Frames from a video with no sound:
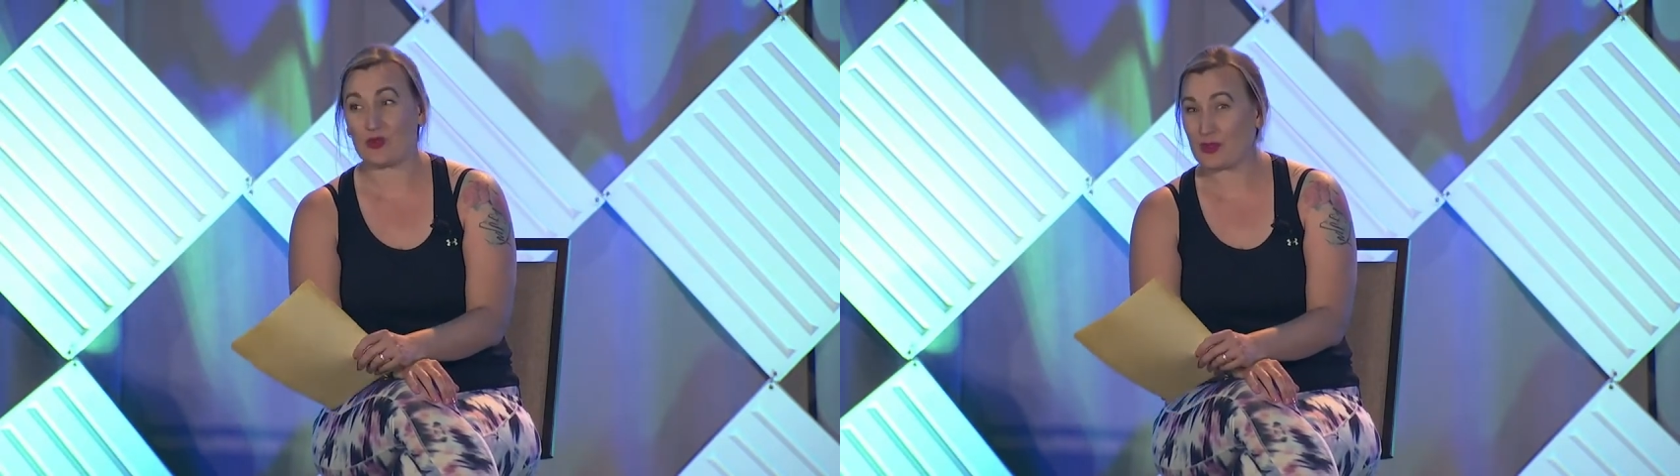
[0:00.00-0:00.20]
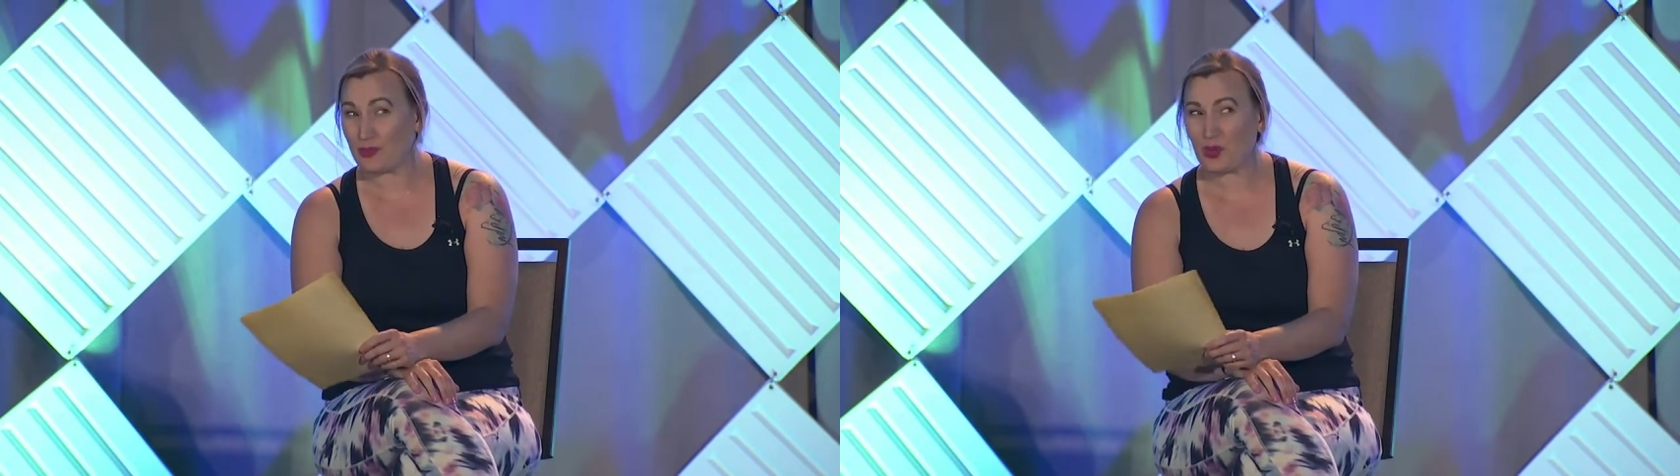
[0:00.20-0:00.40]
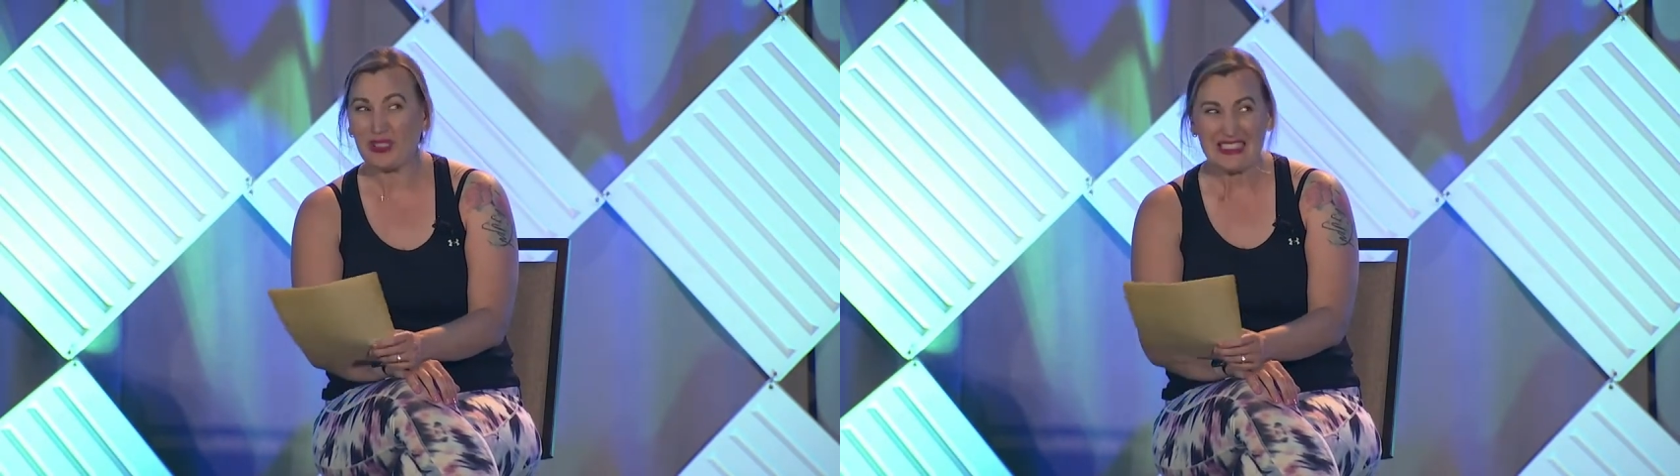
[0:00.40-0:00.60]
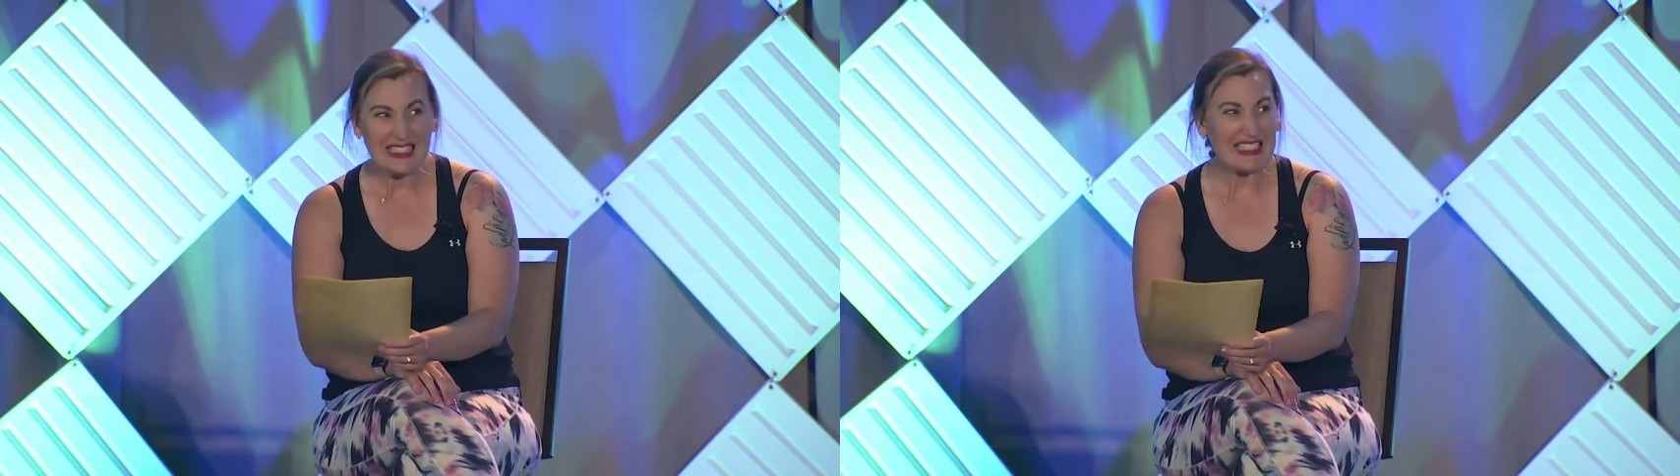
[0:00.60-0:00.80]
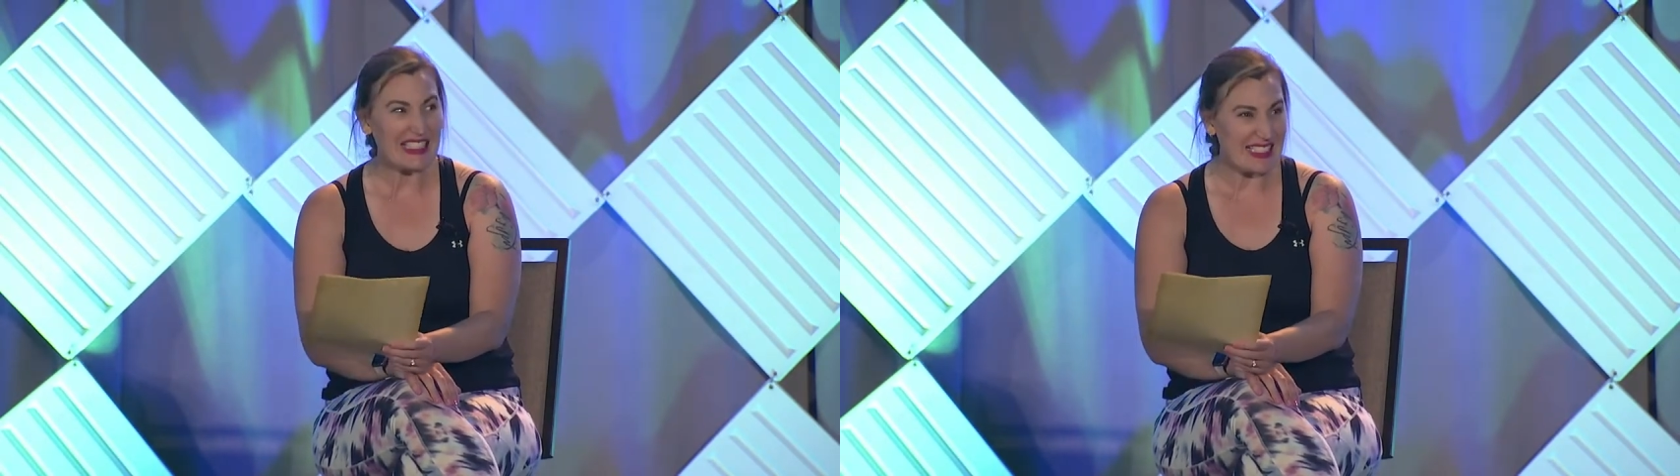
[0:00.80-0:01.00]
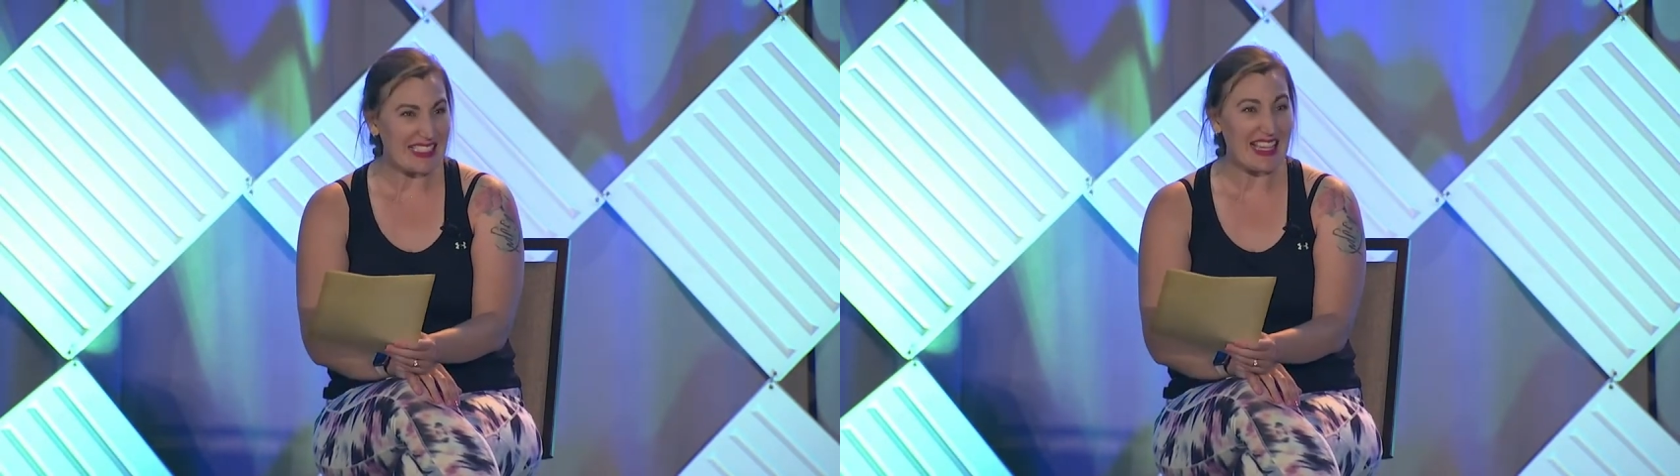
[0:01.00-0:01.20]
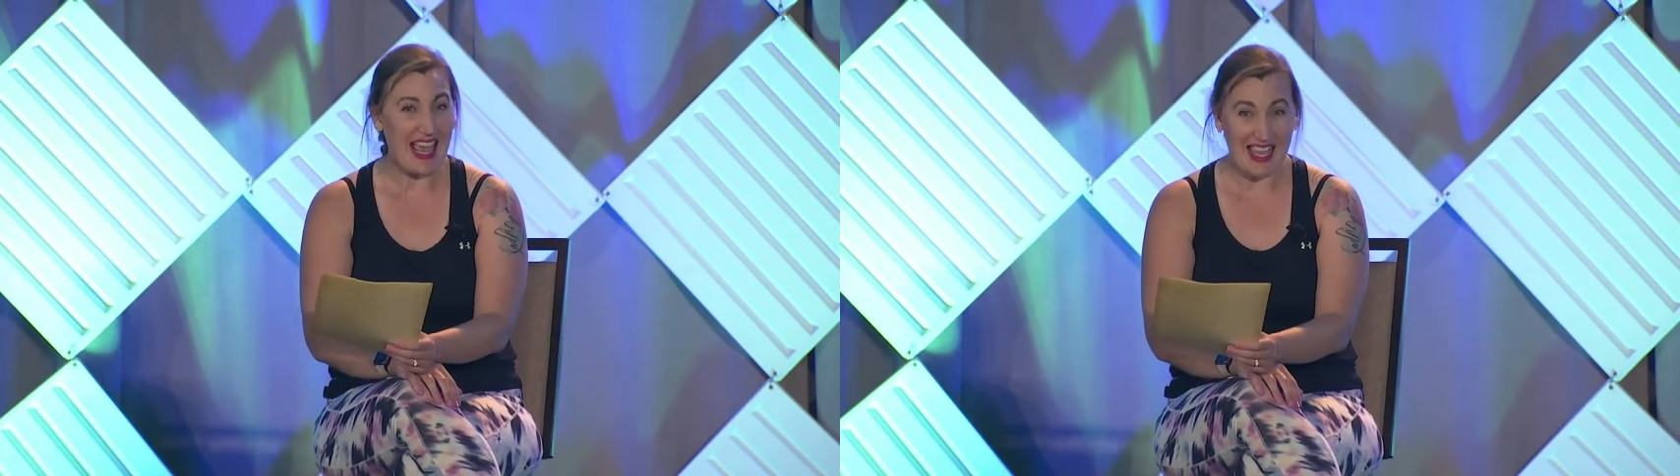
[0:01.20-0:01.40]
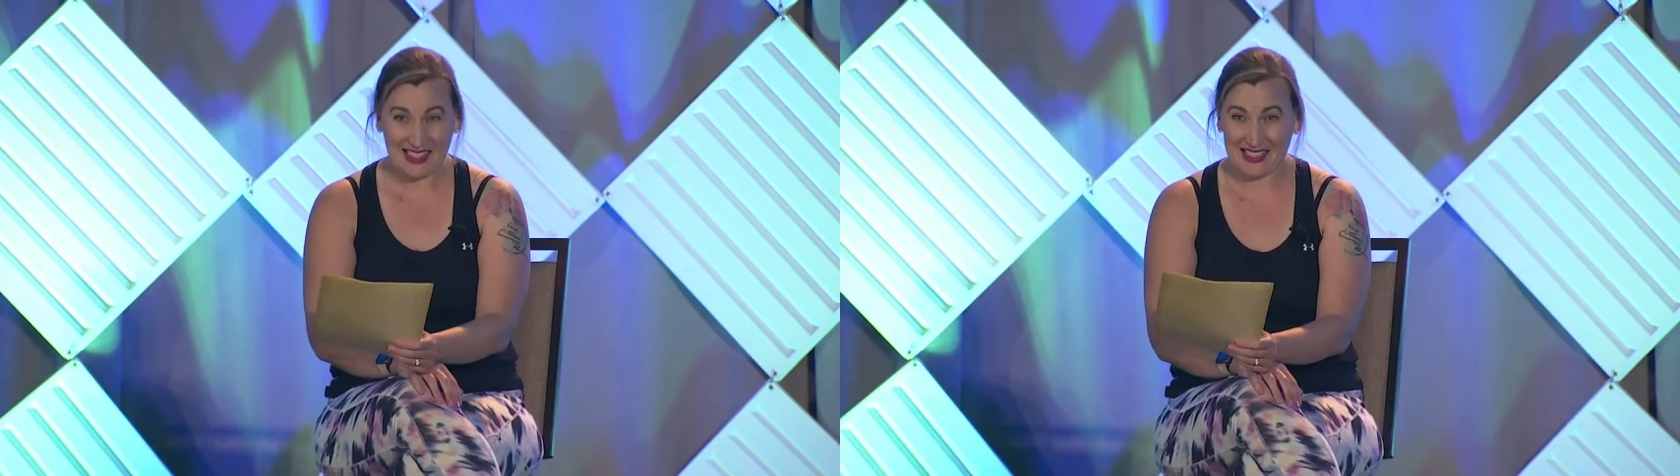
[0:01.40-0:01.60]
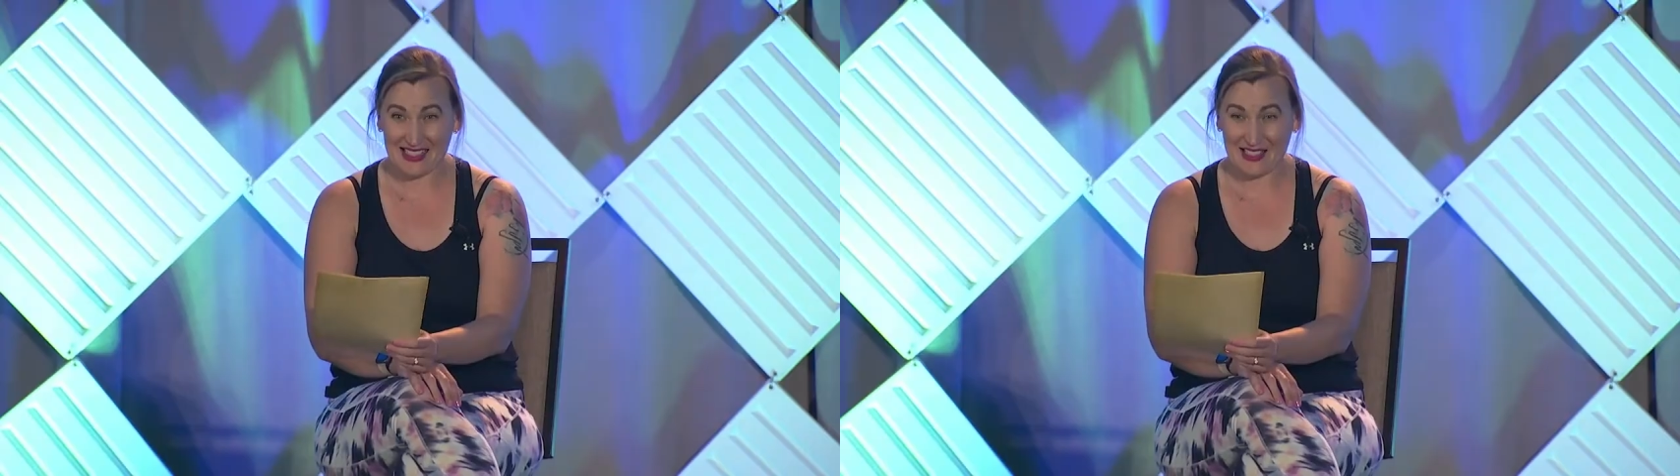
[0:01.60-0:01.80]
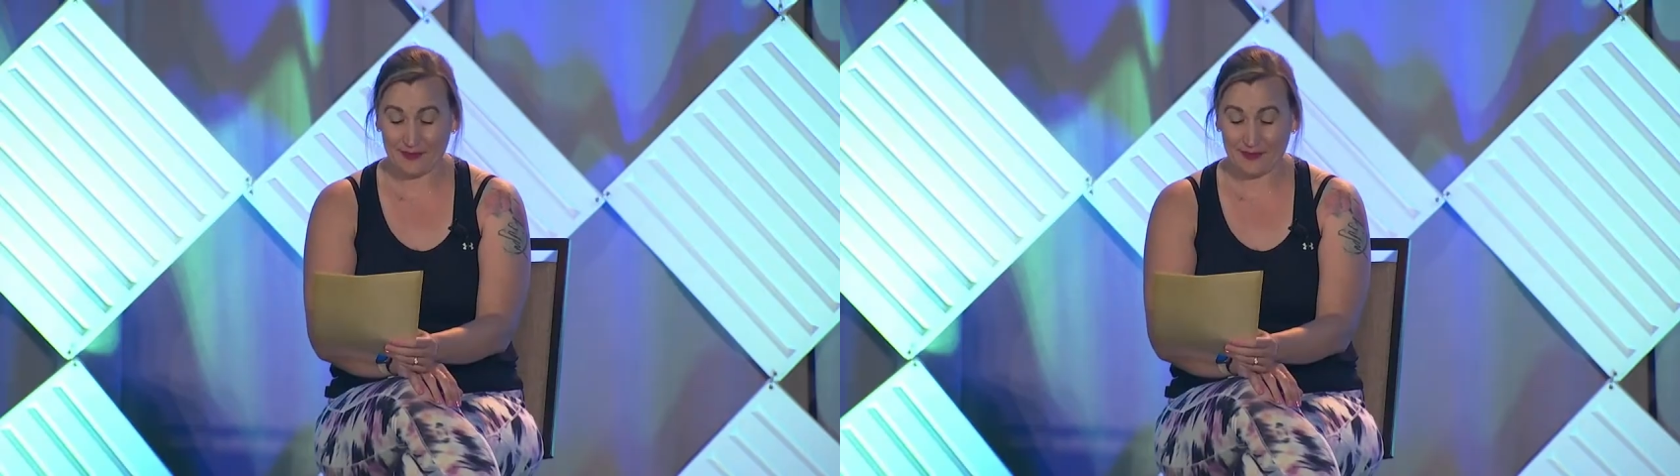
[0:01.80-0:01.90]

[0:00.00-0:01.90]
It was pretty intense.